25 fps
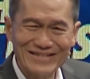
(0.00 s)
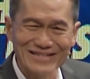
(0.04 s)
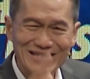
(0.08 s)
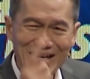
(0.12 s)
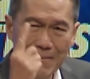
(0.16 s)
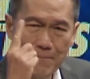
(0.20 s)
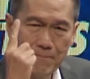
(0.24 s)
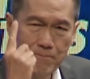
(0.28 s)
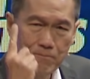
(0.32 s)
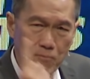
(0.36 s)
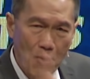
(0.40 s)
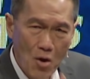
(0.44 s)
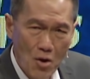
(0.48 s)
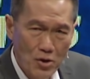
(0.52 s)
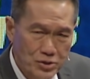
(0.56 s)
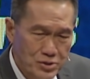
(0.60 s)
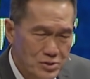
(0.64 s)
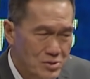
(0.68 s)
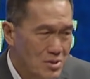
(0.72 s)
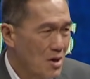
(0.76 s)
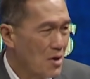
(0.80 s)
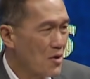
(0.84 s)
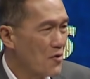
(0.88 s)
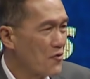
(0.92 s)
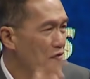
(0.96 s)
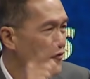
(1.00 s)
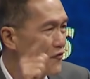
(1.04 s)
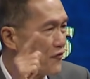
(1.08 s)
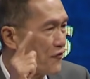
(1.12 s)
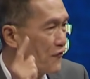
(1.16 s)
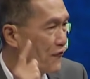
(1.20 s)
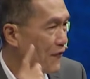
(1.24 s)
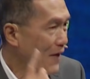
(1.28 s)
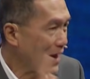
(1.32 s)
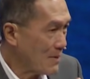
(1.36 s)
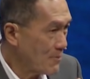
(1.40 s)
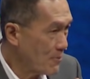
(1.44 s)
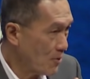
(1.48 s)
the most
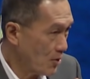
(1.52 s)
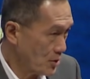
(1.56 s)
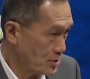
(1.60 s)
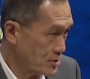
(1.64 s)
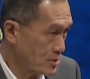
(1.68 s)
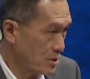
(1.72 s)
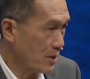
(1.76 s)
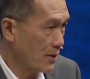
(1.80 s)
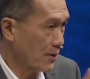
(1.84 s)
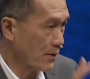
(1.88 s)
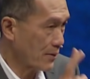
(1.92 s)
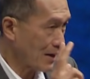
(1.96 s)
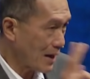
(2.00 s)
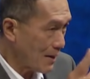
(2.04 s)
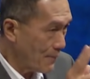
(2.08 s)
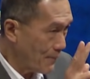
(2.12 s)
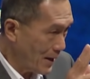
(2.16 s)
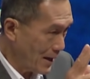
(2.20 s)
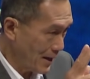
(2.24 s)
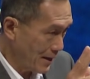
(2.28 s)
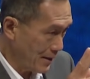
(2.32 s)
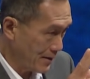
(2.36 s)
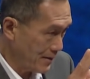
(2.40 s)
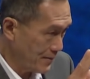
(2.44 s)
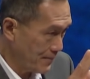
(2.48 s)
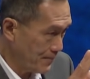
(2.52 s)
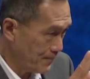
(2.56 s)
famous rabbi,